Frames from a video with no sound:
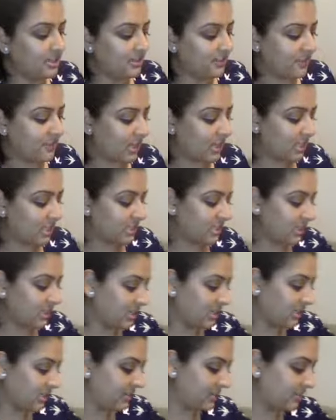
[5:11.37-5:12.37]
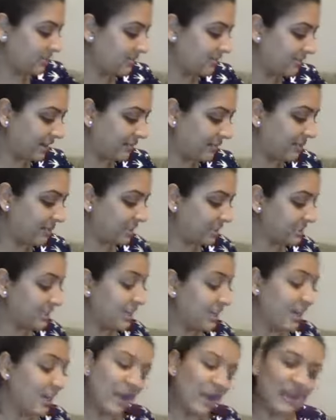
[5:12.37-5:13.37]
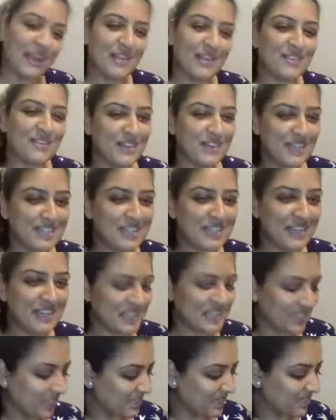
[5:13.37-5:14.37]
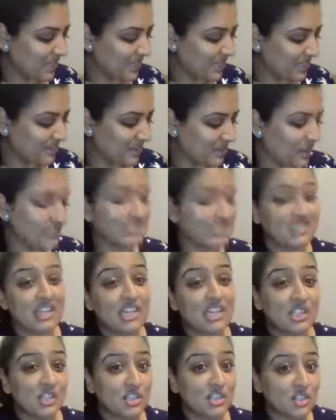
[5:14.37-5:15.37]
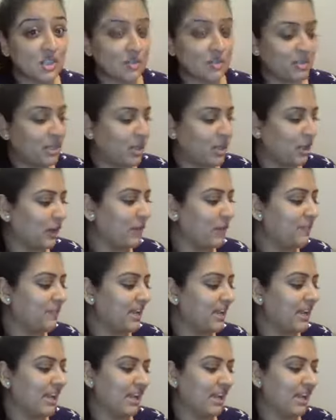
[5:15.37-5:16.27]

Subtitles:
First, fabulous. Okay, the first item in the box is actually super cute.